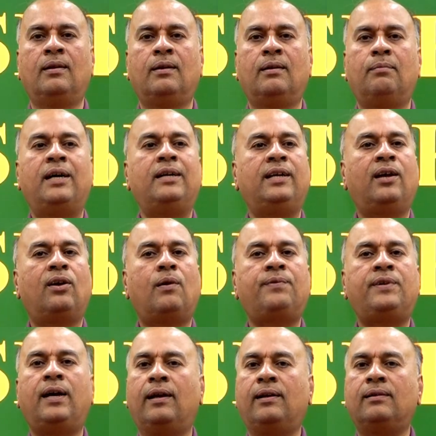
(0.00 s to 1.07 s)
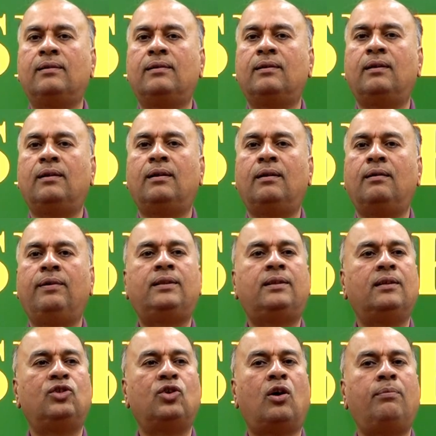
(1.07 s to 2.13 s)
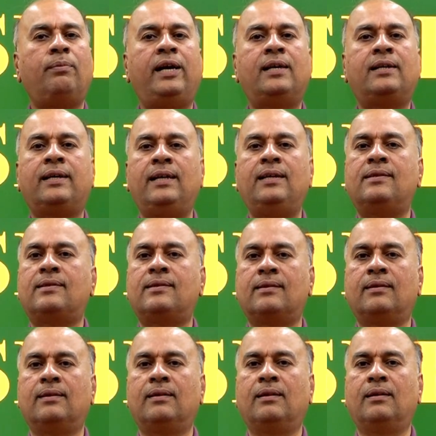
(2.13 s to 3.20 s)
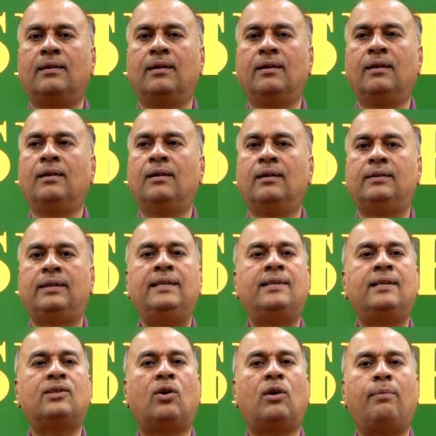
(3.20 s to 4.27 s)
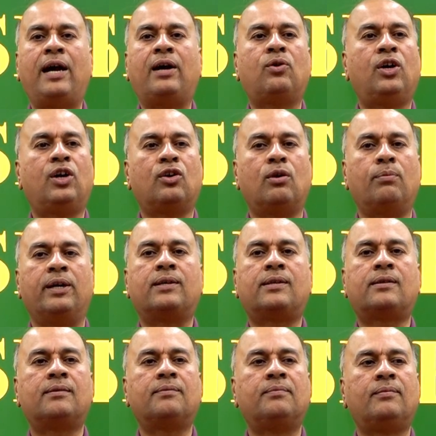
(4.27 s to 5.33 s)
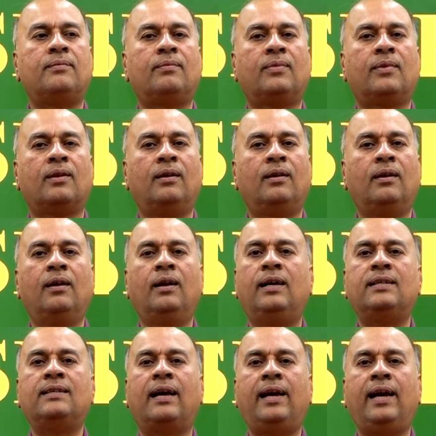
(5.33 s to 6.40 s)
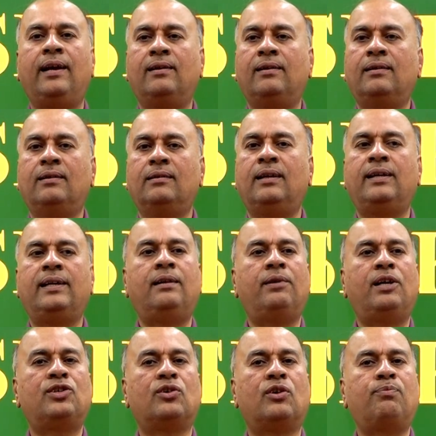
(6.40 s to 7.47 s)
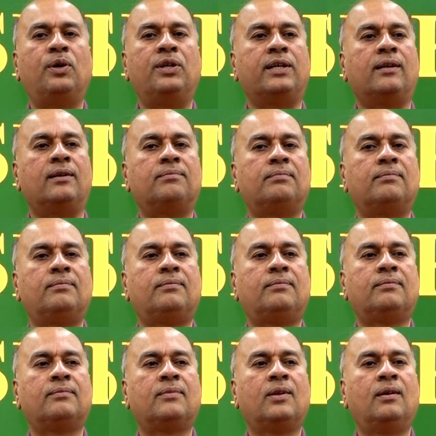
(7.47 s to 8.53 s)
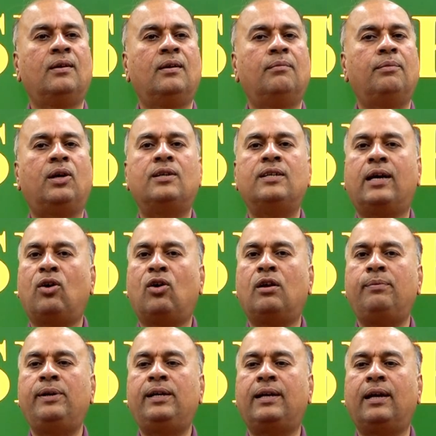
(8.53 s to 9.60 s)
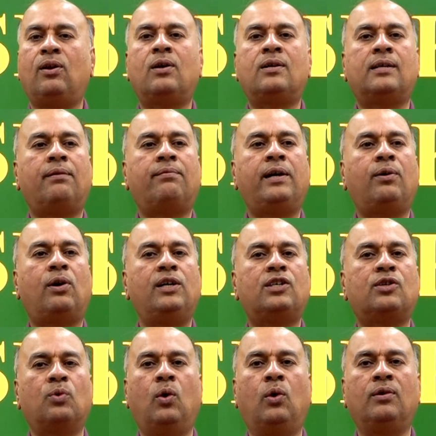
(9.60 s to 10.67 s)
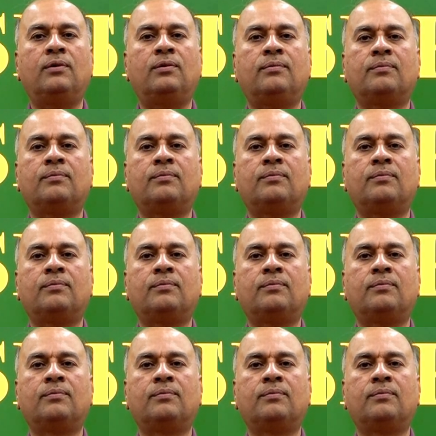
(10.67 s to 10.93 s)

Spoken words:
But thereafter, with John Maynard Keynes' thesis on macroeconomics, it is again the reinvention of political. Because economy cannot survive on its own